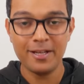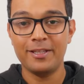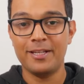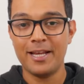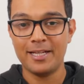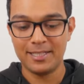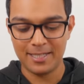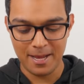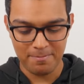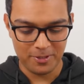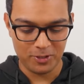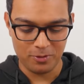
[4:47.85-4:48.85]
The next
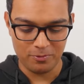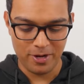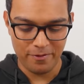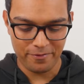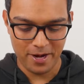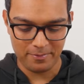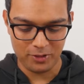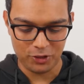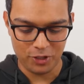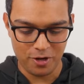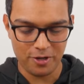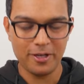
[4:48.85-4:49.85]
step is to reframe the
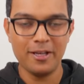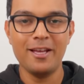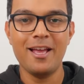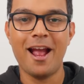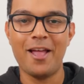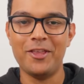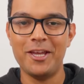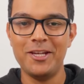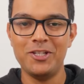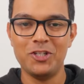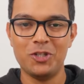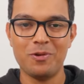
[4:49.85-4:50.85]
shot, and the
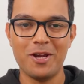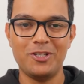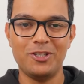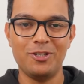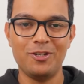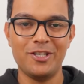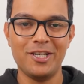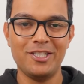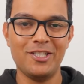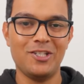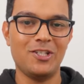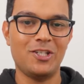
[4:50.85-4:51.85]
easiest way to do
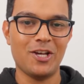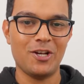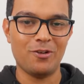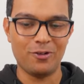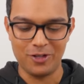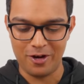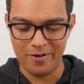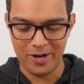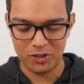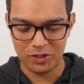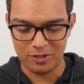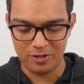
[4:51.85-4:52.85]
this is to turn on
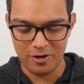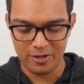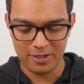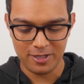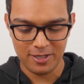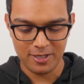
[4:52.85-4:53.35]
direction lock.